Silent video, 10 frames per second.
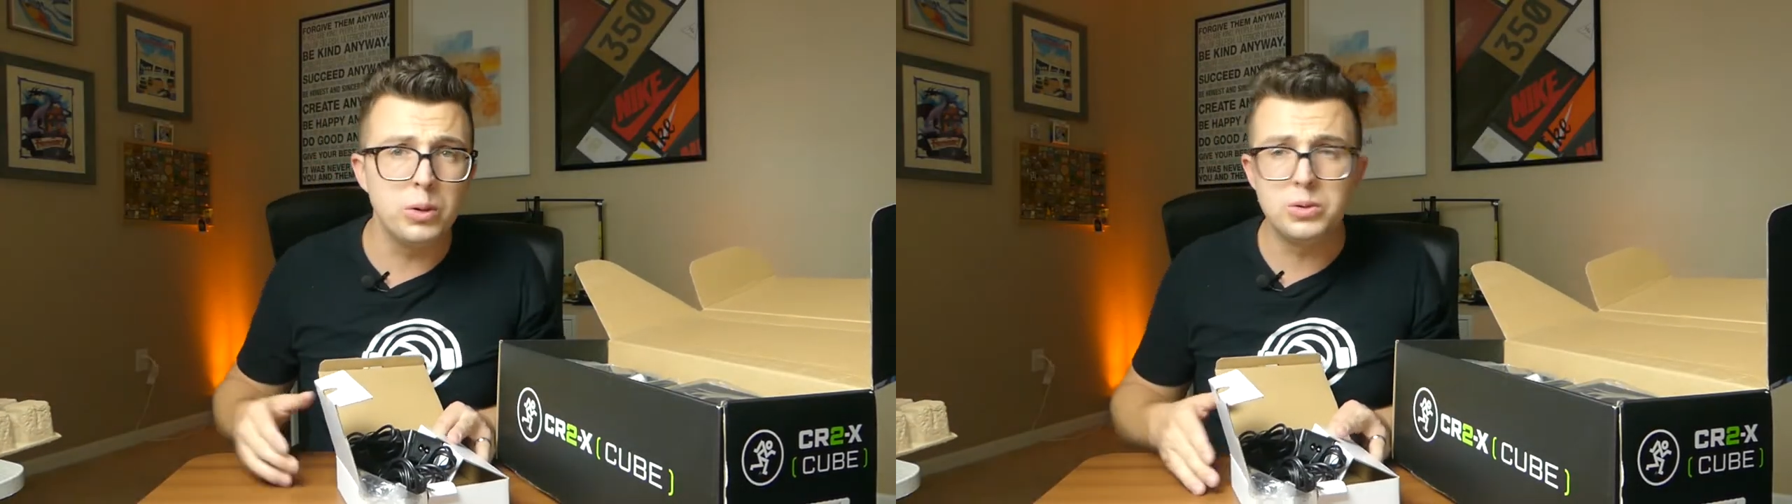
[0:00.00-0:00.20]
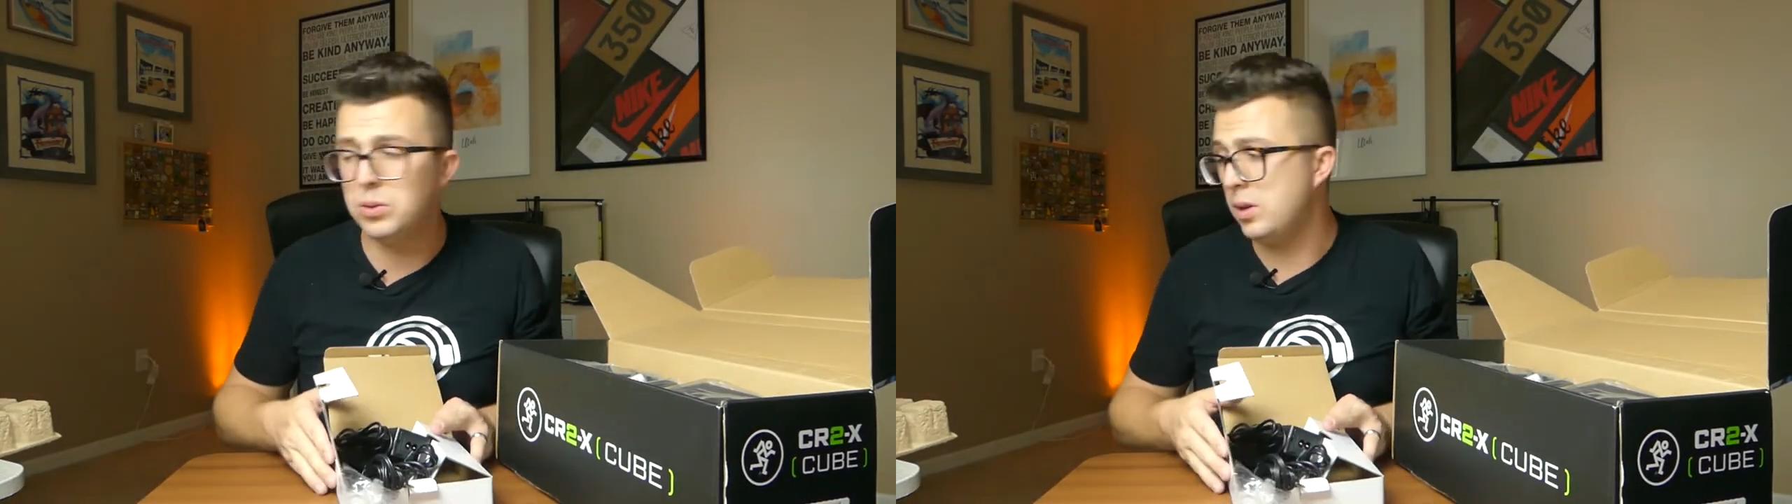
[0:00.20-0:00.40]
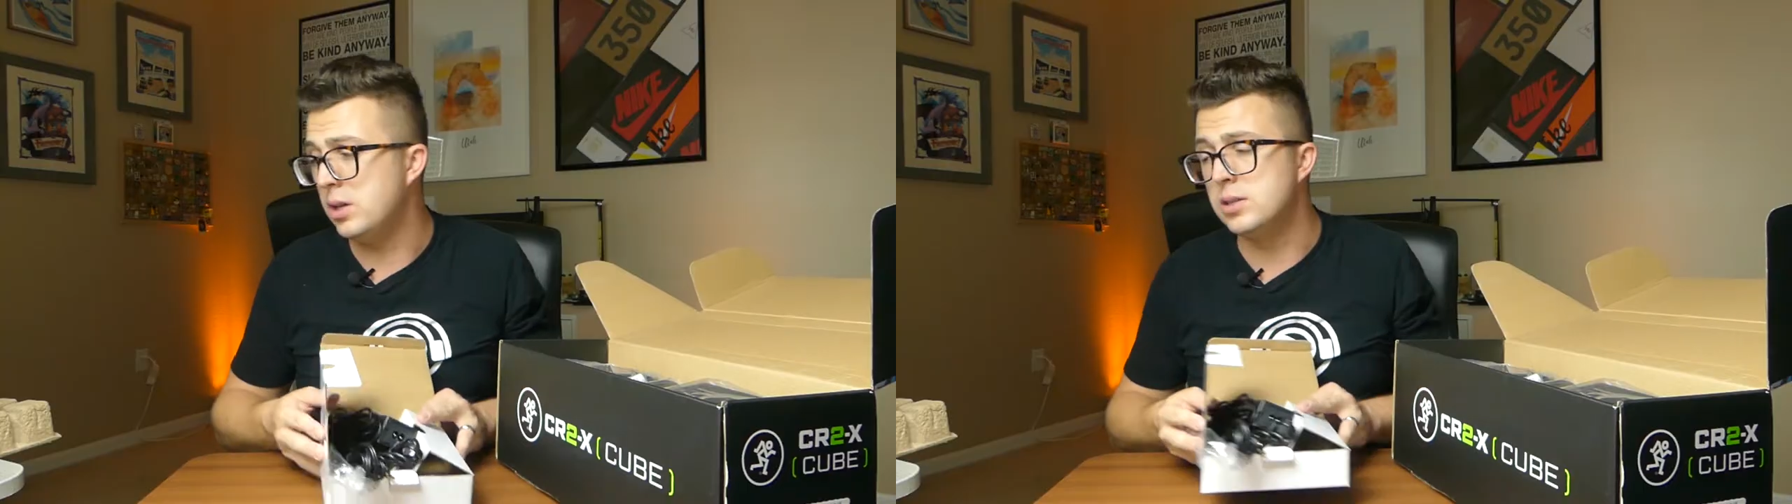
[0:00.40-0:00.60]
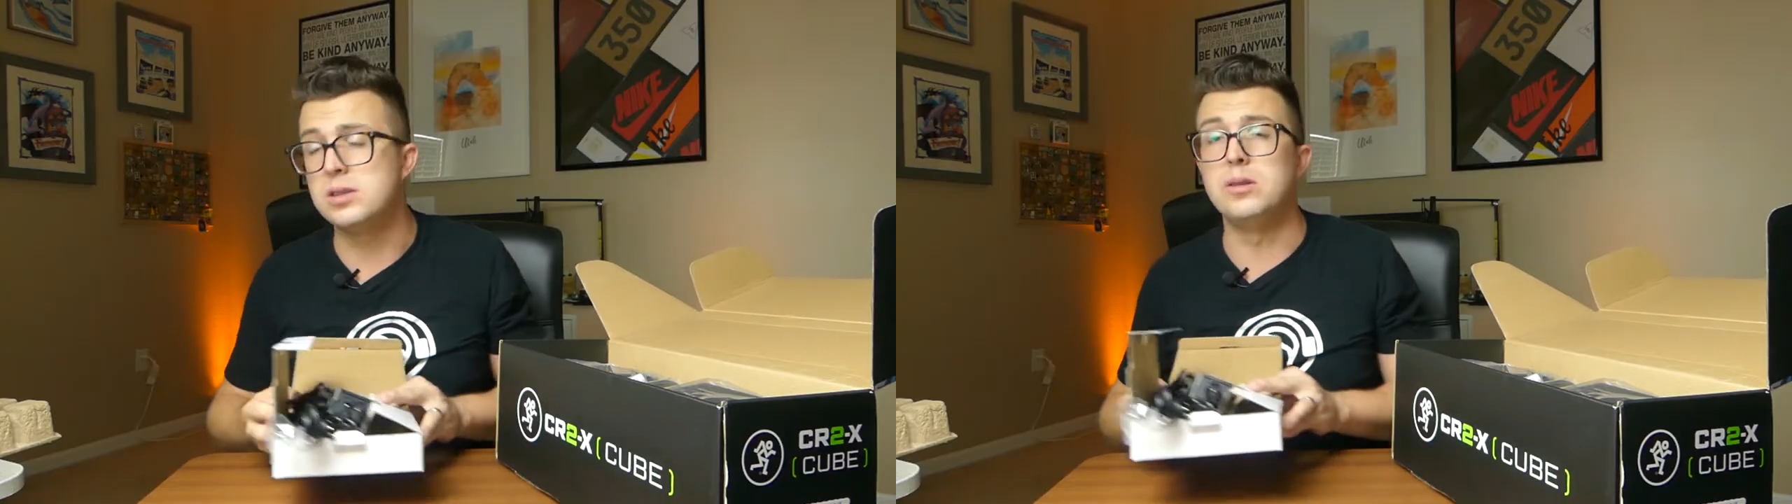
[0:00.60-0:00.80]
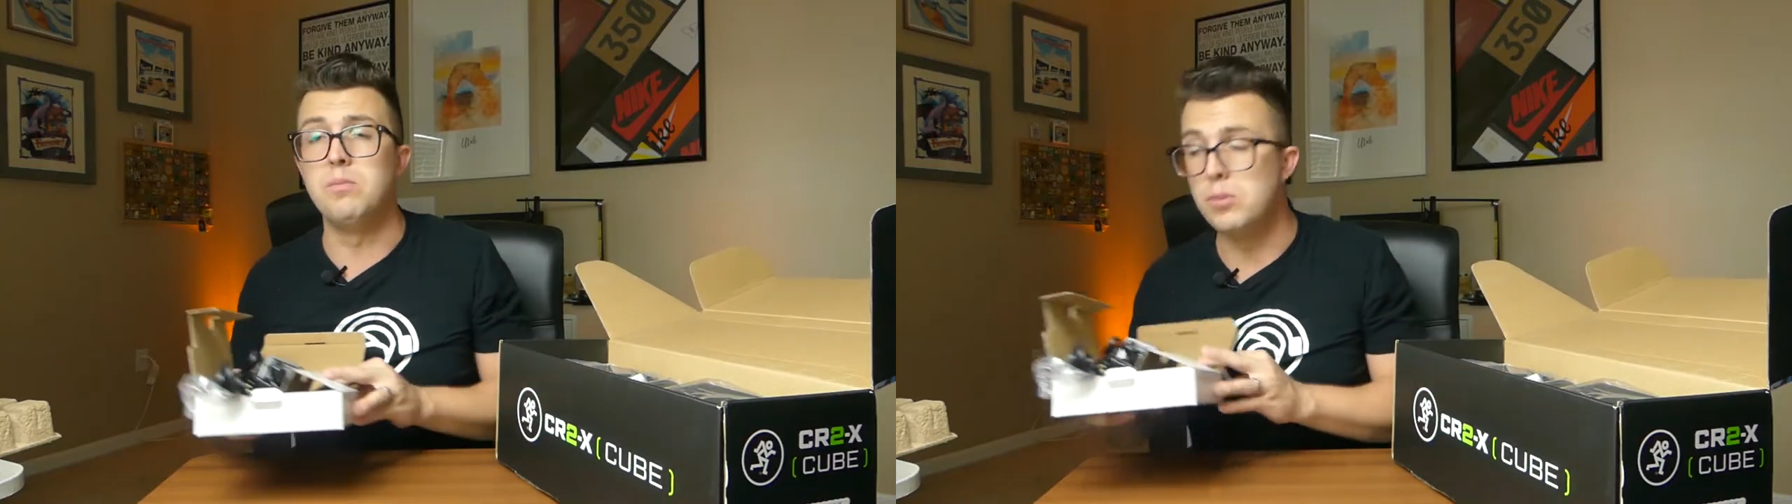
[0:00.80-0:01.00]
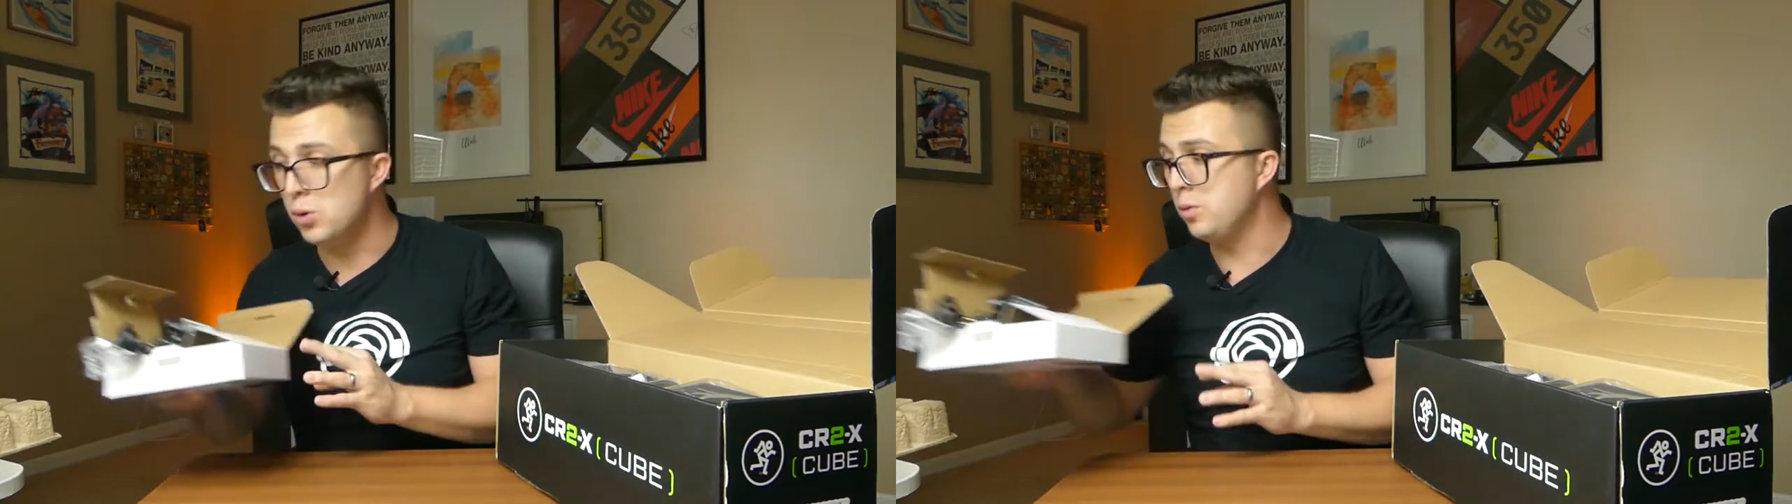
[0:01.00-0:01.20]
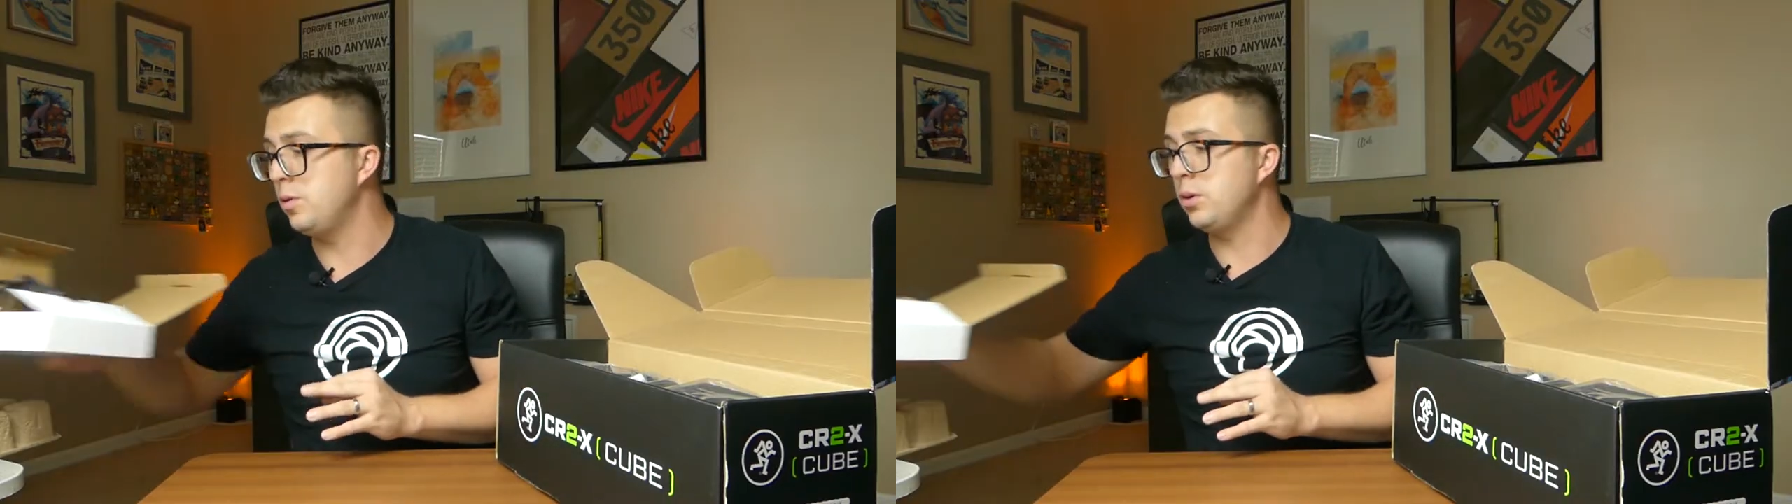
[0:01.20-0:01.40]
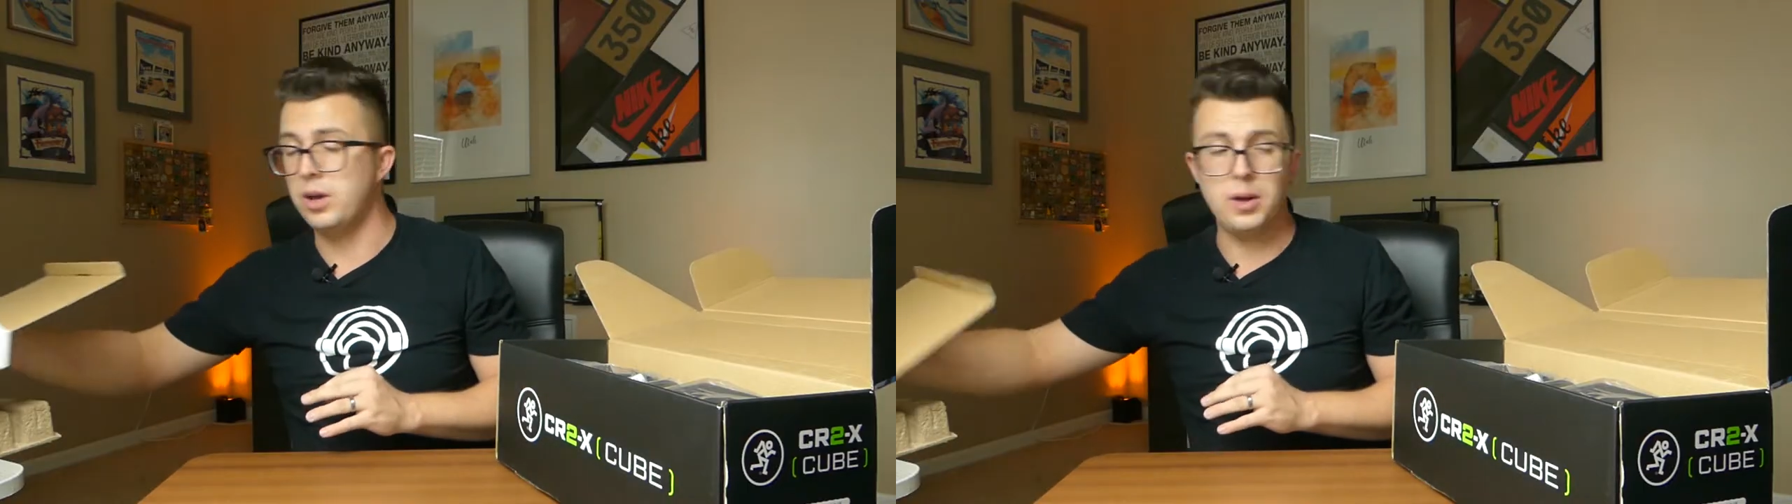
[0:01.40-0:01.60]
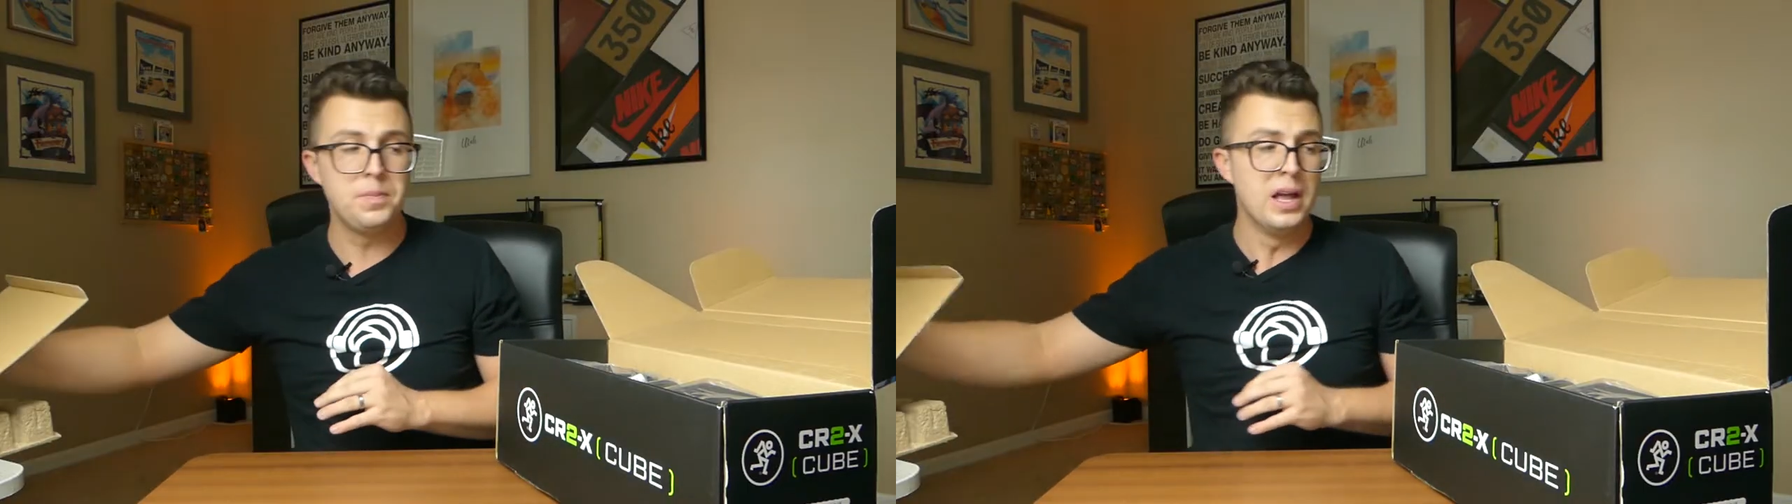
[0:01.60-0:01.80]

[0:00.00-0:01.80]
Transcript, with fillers: Bluetooth is the move, okay?